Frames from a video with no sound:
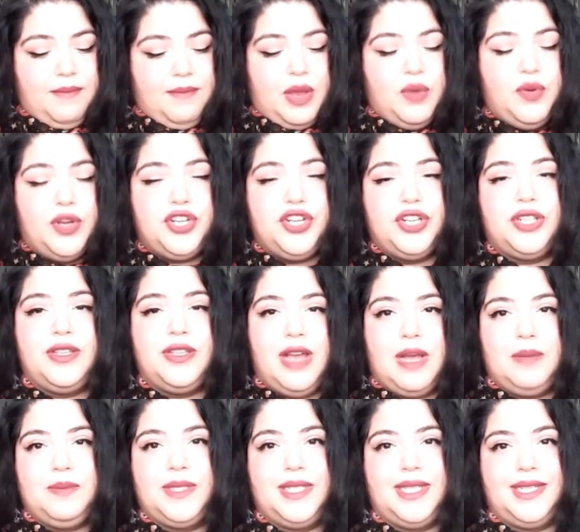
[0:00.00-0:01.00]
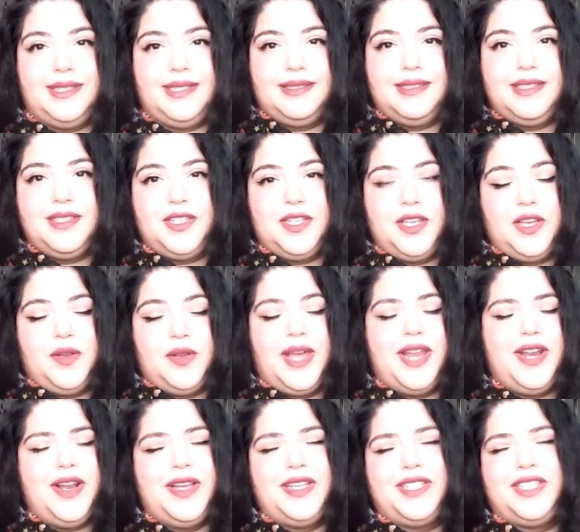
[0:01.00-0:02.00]
by Richard Thompson. So, I
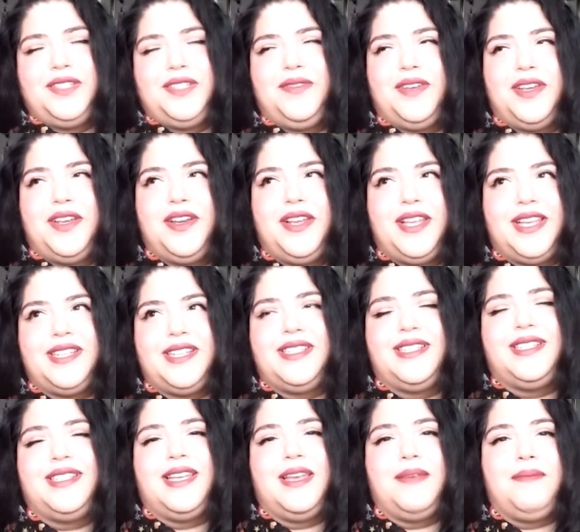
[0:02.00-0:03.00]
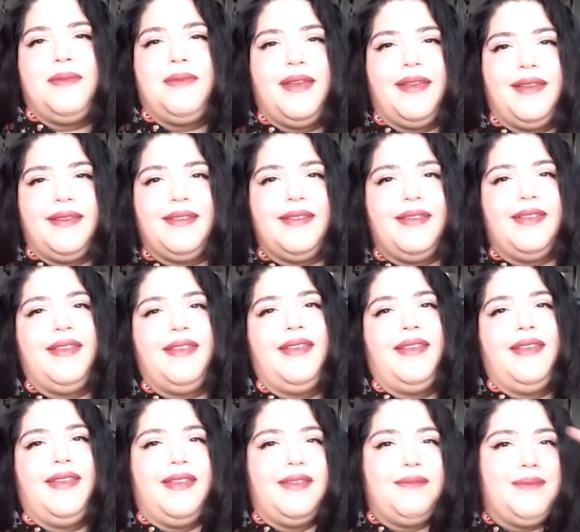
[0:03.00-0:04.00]
don't know, I just figured I need to get my
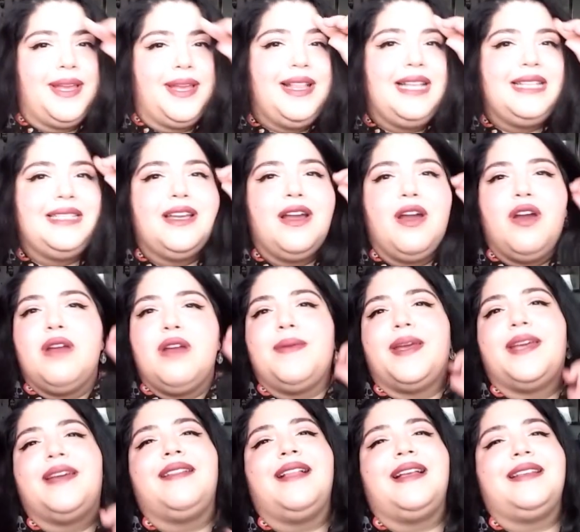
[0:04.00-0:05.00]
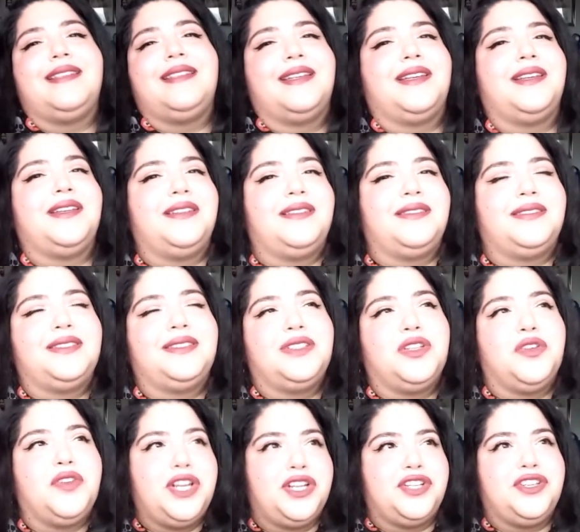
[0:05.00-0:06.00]
classic horror, my classic
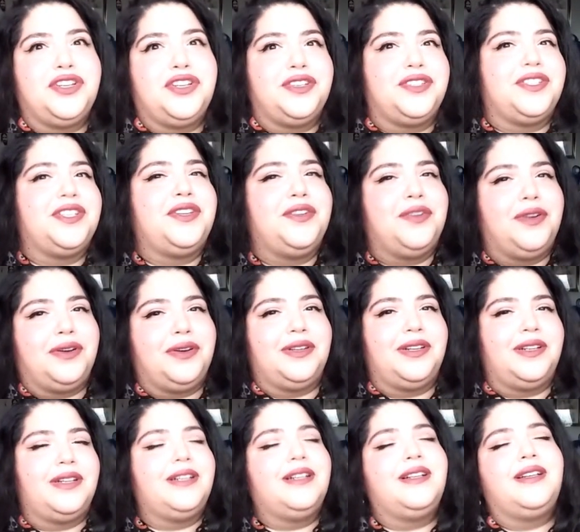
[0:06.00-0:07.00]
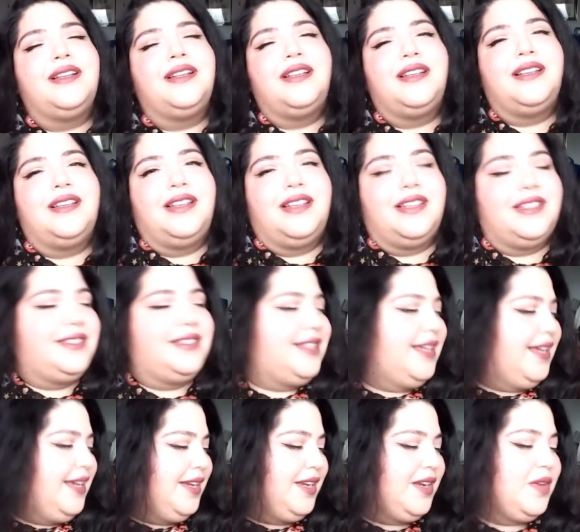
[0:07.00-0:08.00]
creatures in horror
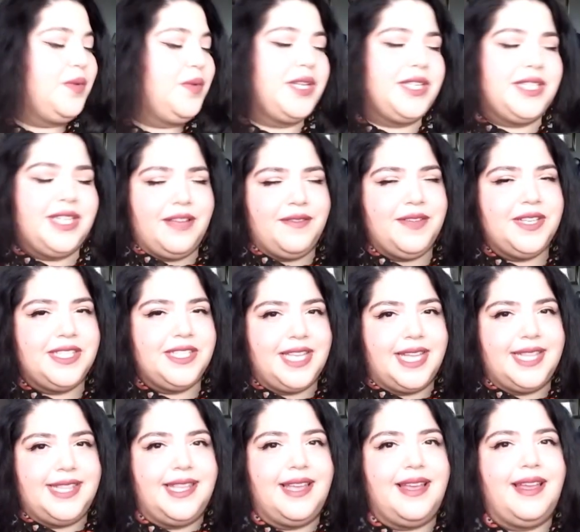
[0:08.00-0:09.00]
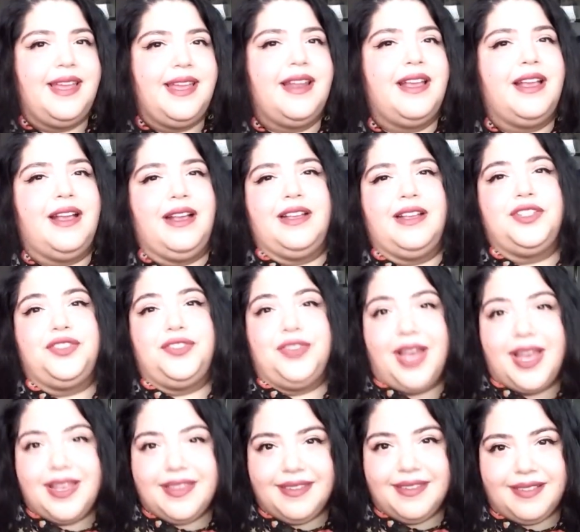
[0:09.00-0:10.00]
done. Which, having said that,
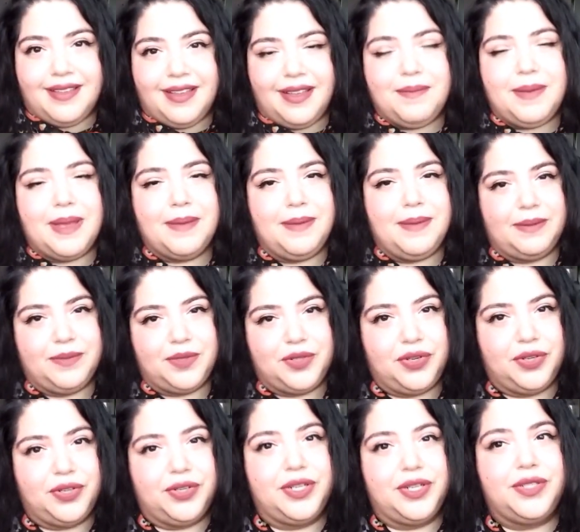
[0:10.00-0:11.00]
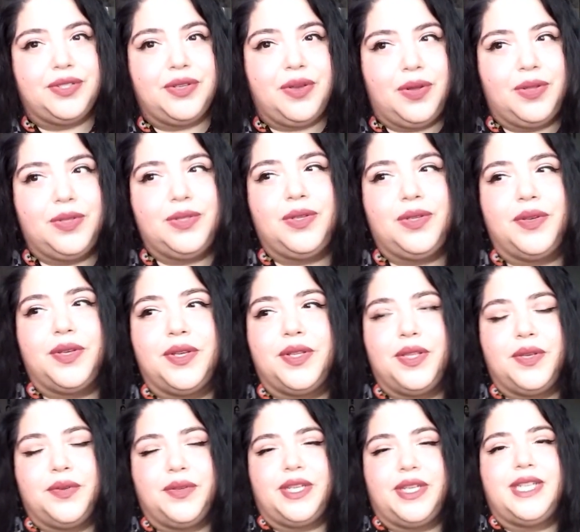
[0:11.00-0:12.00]
Dracula by Bram Stoker is also
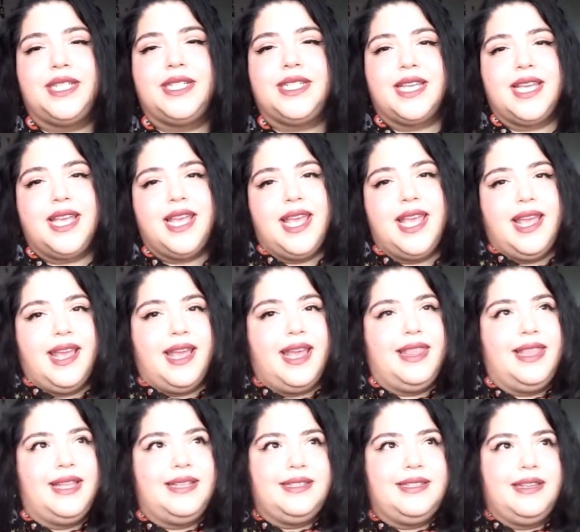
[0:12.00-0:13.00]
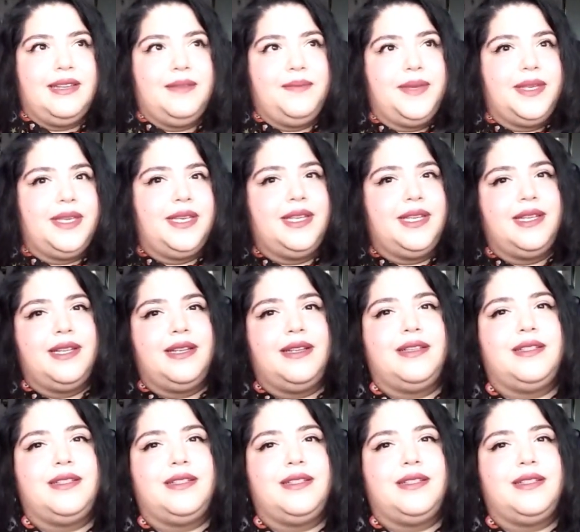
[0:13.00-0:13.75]
included, and that's going to be